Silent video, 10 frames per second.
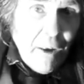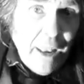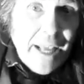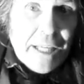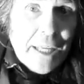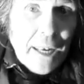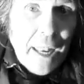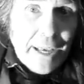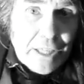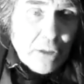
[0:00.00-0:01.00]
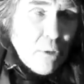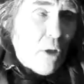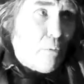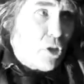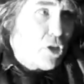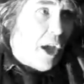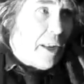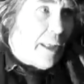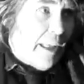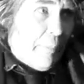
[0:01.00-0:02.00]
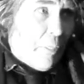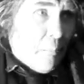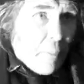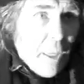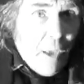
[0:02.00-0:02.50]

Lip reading: laser lights, were shining at them,